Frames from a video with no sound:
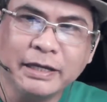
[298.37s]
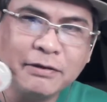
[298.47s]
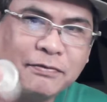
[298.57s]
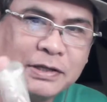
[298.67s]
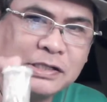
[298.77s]

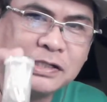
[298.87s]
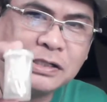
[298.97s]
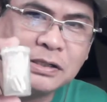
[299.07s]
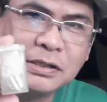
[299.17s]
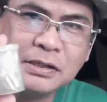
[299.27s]
if it's
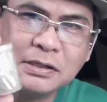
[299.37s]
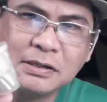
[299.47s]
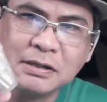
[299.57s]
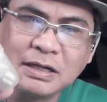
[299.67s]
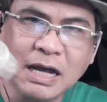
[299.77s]

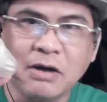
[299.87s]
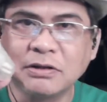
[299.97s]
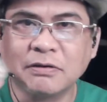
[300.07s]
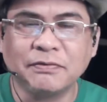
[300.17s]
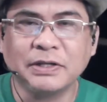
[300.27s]
a
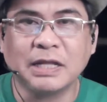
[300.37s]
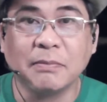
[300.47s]
counterfeit.